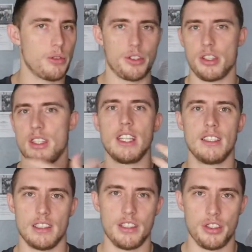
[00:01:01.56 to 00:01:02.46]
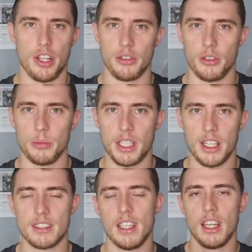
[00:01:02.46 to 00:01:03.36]
or just things in general.
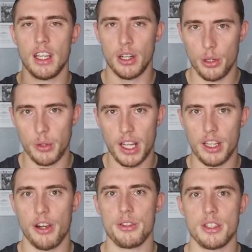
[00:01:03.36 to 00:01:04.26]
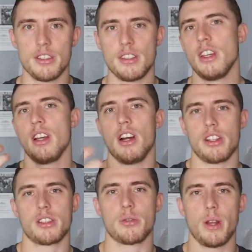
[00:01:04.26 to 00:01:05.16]
Because great coaches
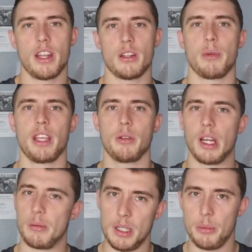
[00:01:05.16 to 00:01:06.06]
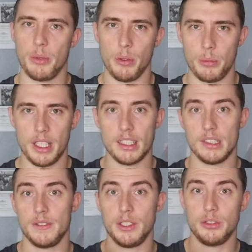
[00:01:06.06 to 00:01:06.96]
are surrounded by great people. Because
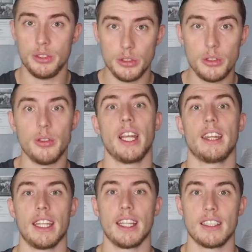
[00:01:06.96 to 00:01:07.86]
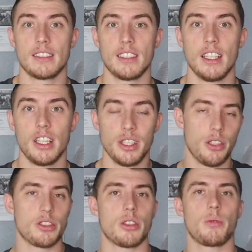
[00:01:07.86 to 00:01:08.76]
if you do great things,
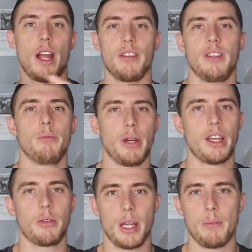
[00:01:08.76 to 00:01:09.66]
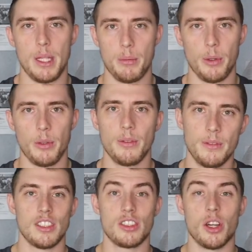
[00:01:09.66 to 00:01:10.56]
you're surrounded by great people.
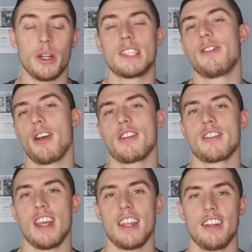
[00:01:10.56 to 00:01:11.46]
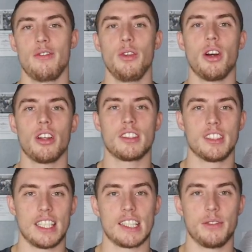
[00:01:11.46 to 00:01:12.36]
So it's fair to say that if you are
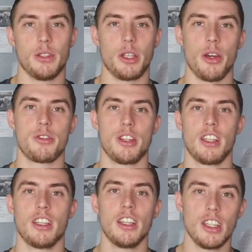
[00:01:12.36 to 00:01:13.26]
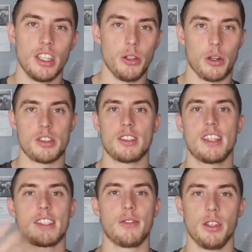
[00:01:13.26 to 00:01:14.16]
successful in coaching, you are
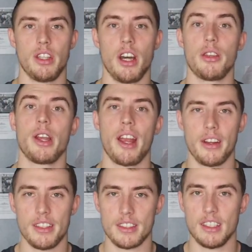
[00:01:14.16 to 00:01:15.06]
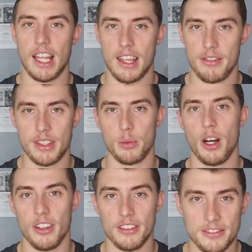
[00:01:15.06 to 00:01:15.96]
successful in other areas in life as
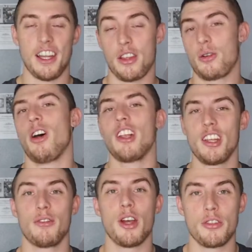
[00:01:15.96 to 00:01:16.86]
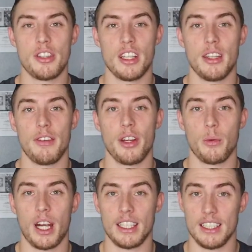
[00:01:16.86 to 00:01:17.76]
well. Now, the quality of coaching can vary
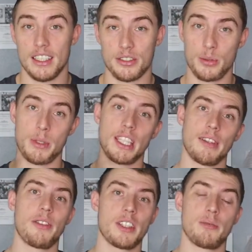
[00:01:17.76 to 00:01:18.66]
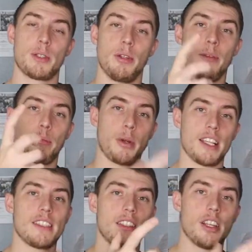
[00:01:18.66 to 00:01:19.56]
widely. There's a big difference between
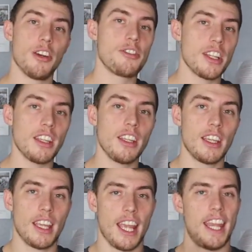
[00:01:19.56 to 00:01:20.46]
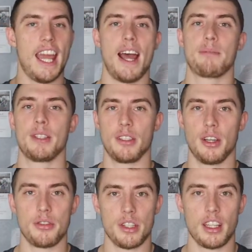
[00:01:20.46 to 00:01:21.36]
present coaching and absent
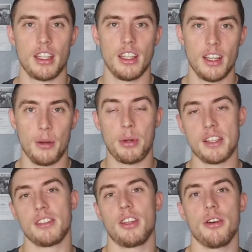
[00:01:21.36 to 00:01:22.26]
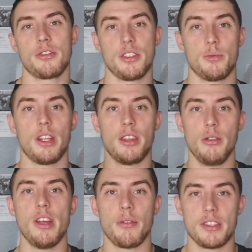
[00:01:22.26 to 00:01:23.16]
coaching. A present coach is with
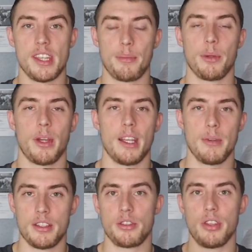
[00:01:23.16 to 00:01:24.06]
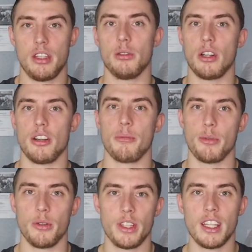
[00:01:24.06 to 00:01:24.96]
you every step of the way to make sure that you are
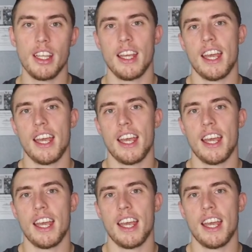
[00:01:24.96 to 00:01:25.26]
improving.